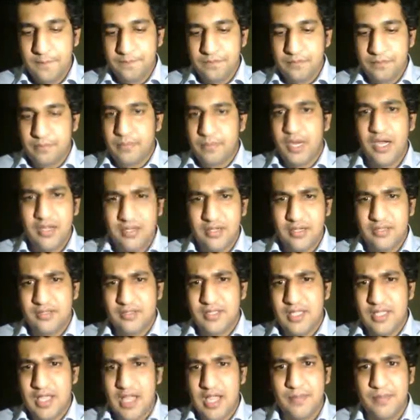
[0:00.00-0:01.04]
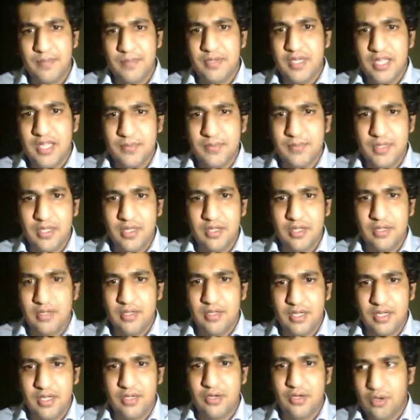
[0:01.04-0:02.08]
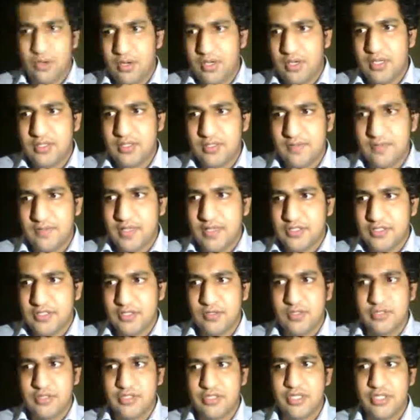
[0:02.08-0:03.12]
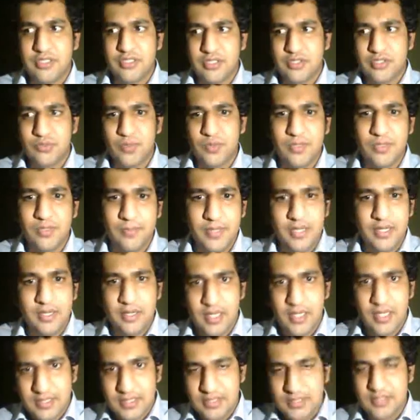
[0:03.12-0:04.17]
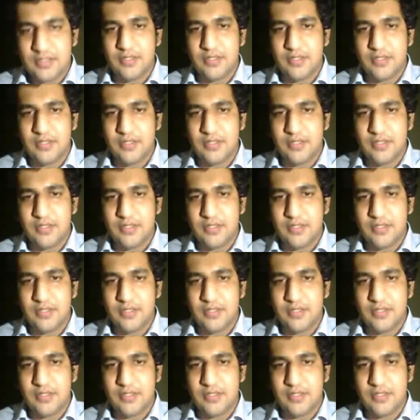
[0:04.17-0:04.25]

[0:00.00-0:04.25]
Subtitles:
but the hyperemia and all other vascular changes will be less.